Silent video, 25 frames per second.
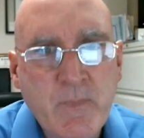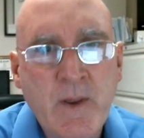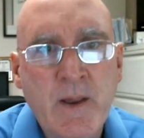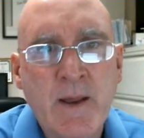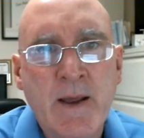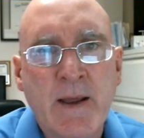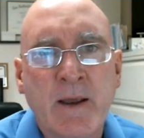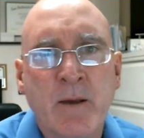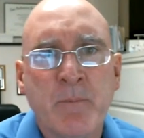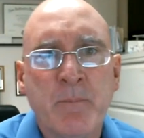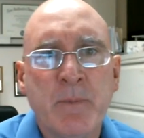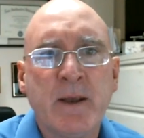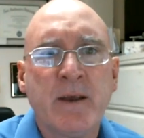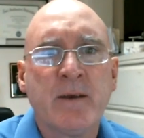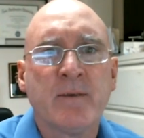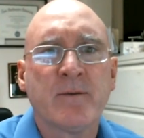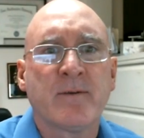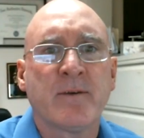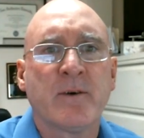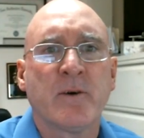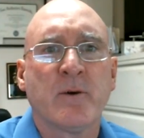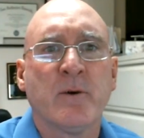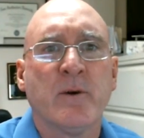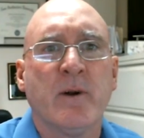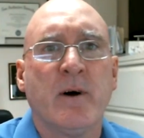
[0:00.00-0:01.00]
it can be
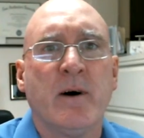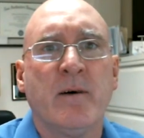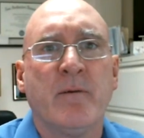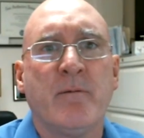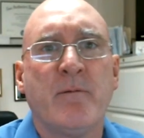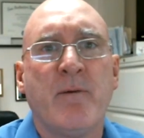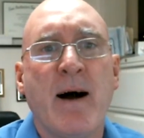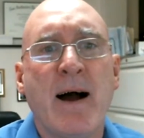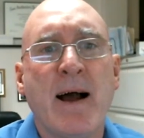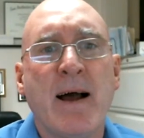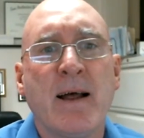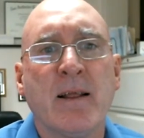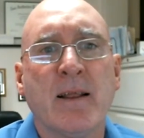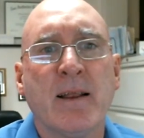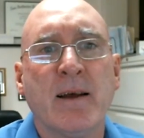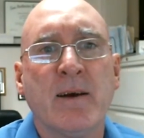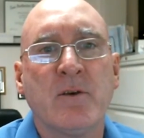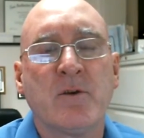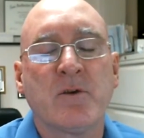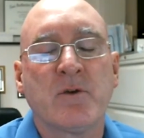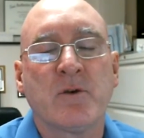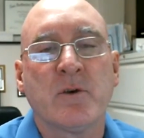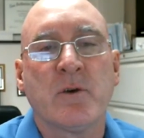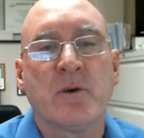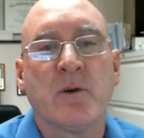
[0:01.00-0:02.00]
considered a
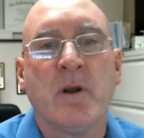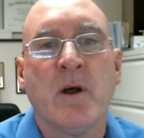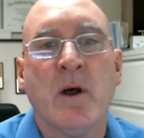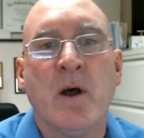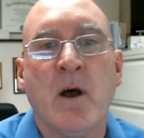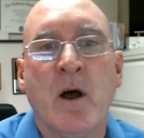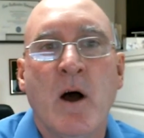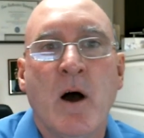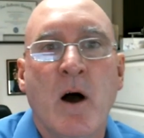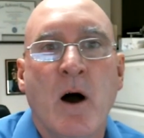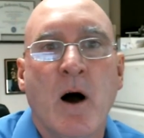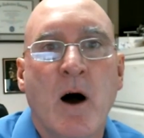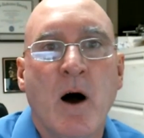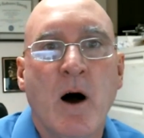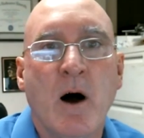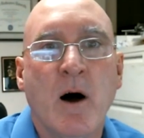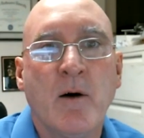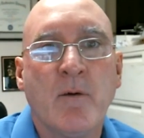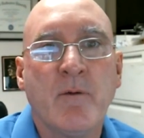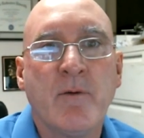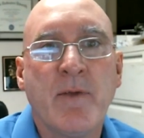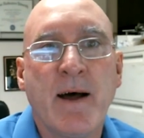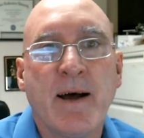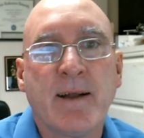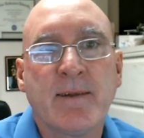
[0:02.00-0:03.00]
violation
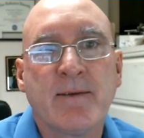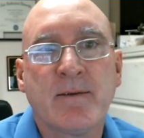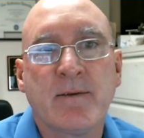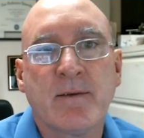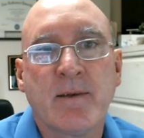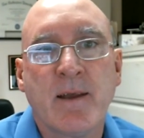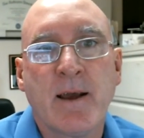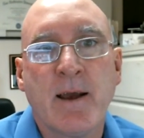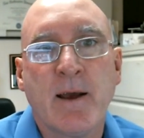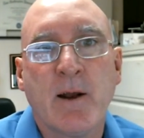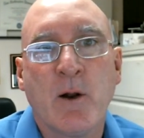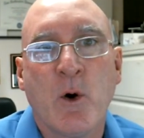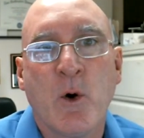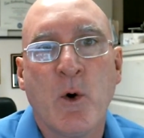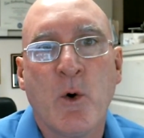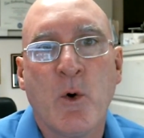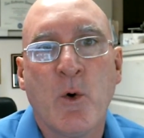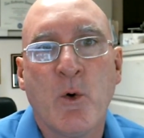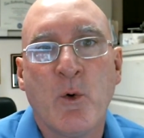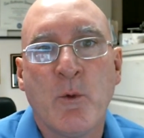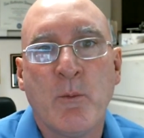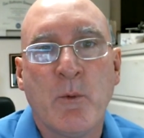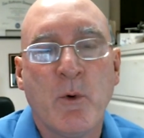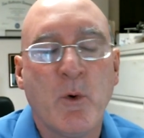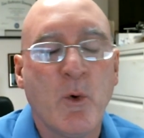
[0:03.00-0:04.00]
of that stay at
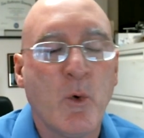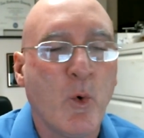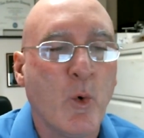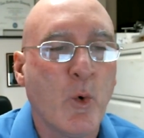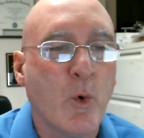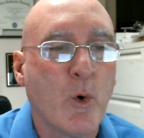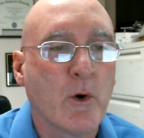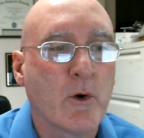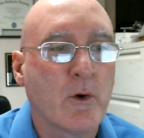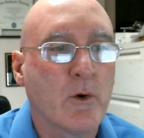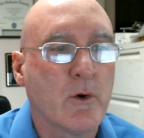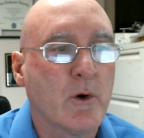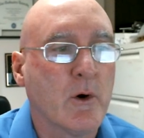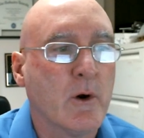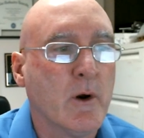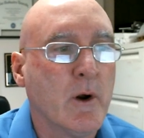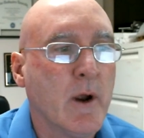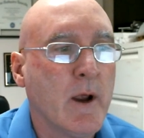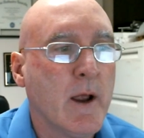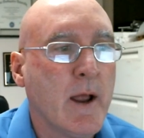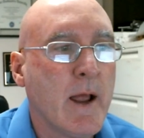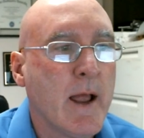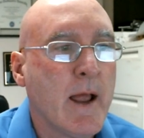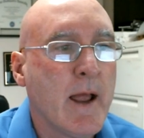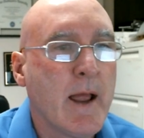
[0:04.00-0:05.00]
home order.
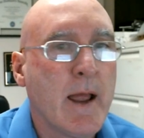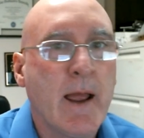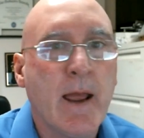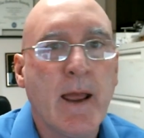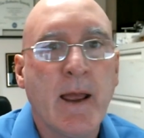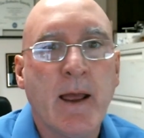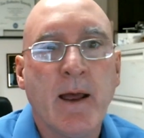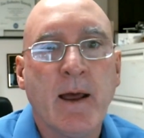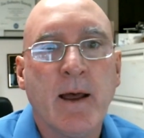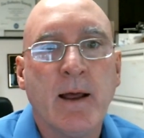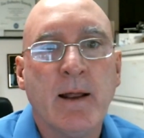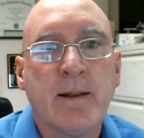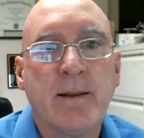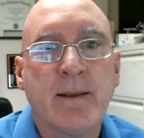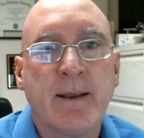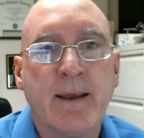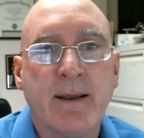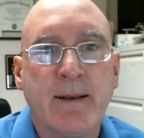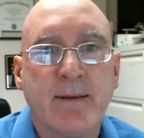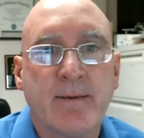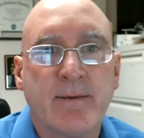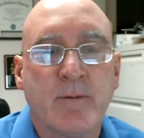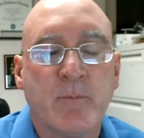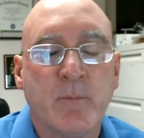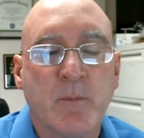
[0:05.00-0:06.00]
And
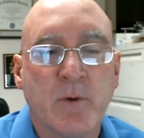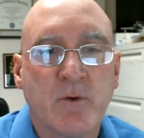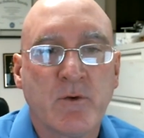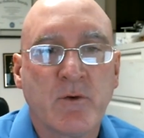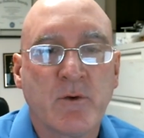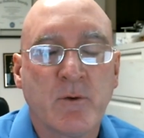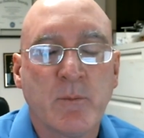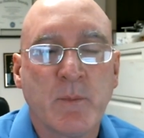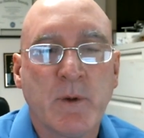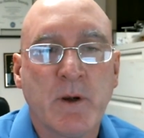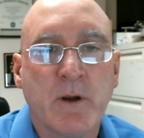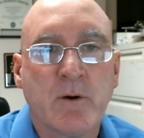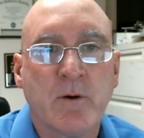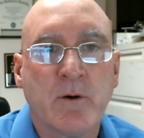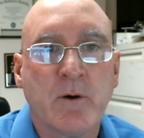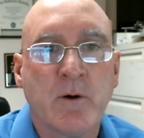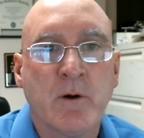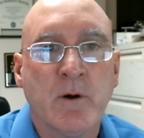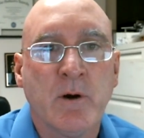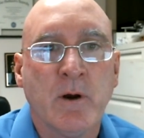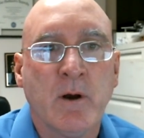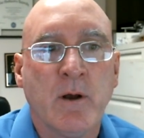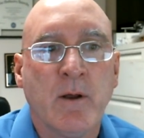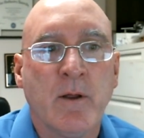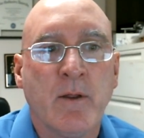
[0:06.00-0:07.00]
it's a
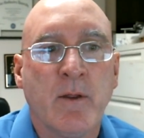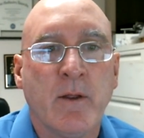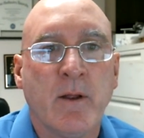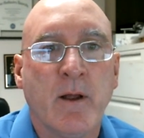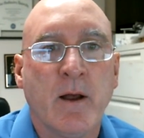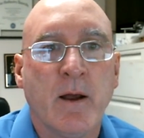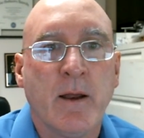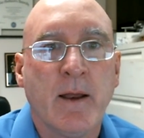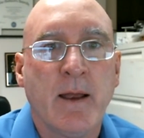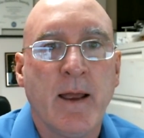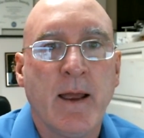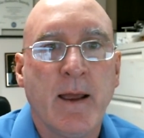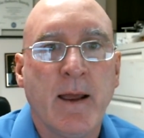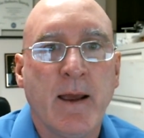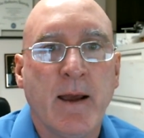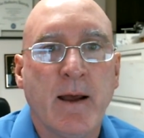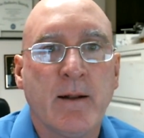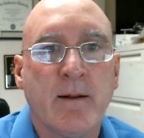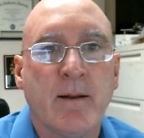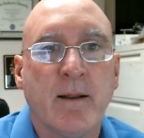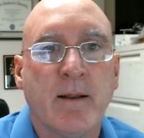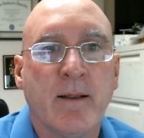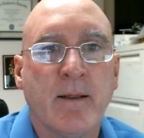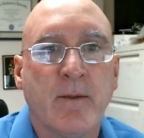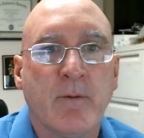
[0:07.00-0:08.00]
misdemeanor.
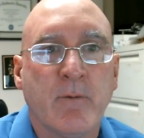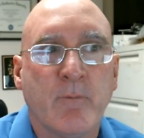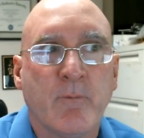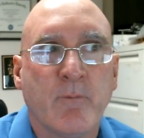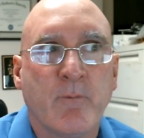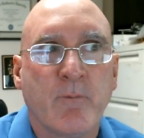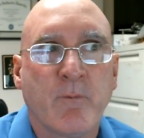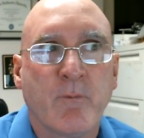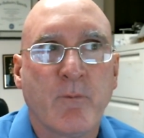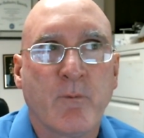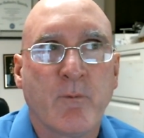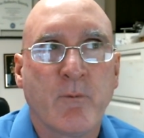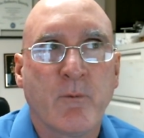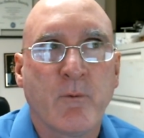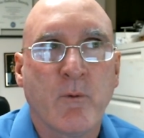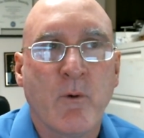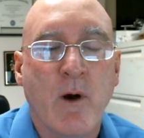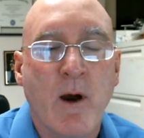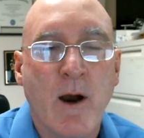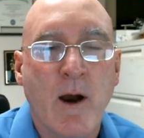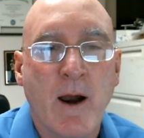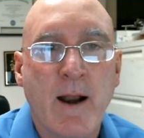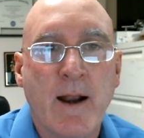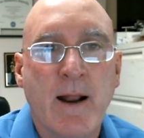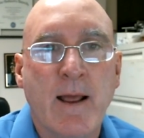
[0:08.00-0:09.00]
And
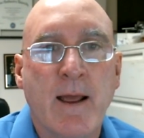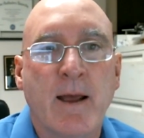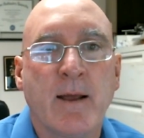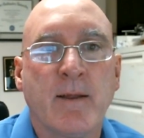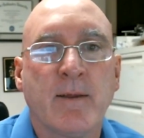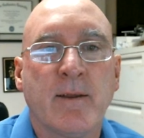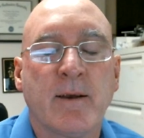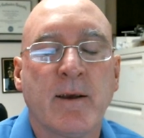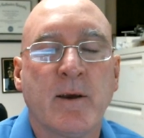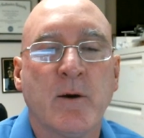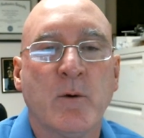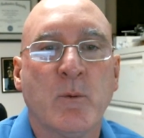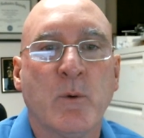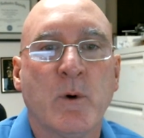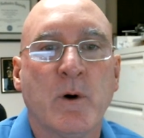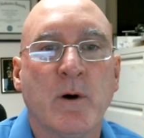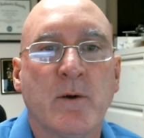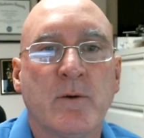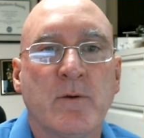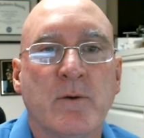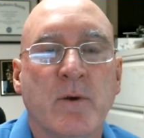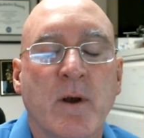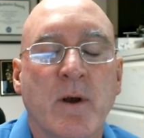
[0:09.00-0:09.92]
Friday, I think it was,